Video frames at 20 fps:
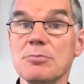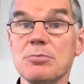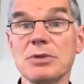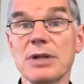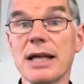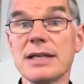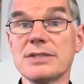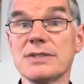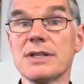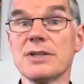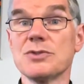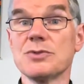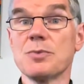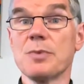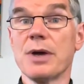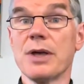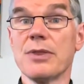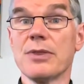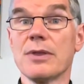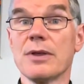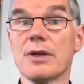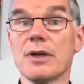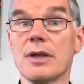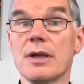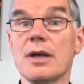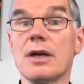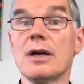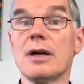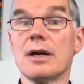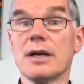blessed us with.
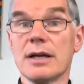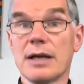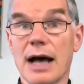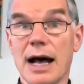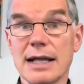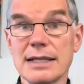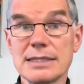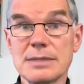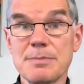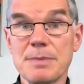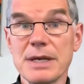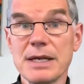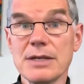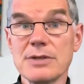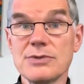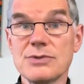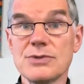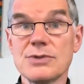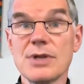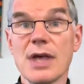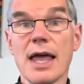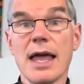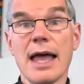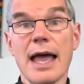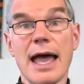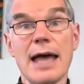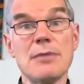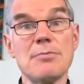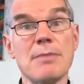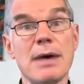God's peace
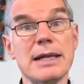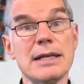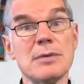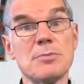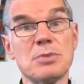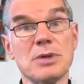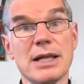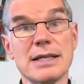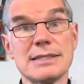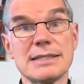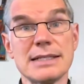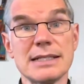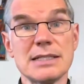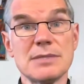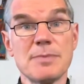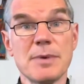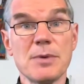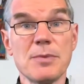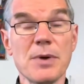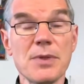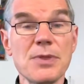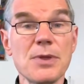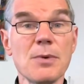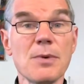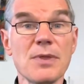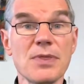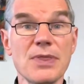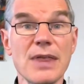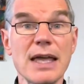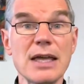and many blessings be with
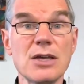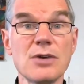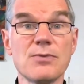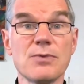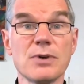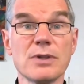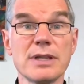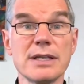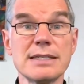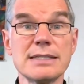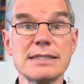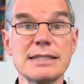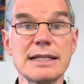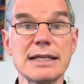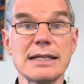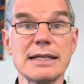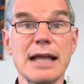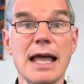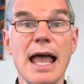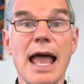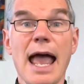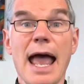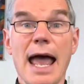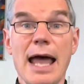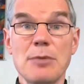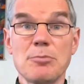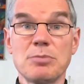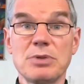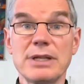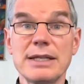you, and thank you for listening.
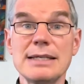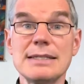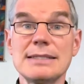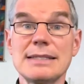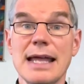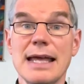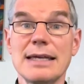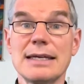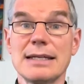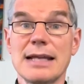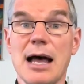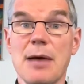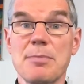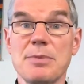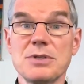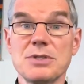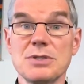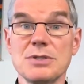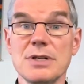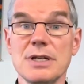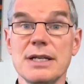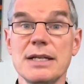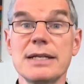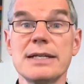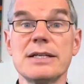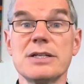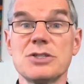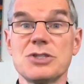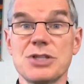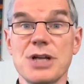And please take an
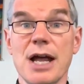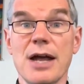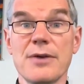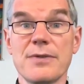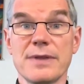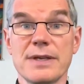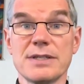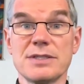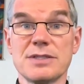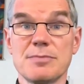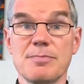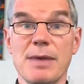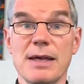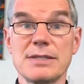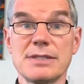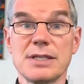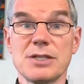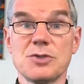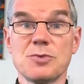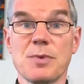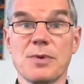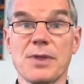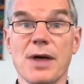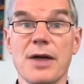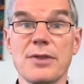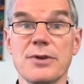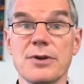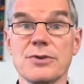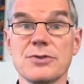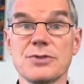opportunity to share this message with
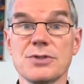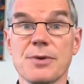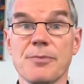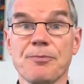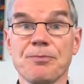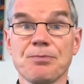others.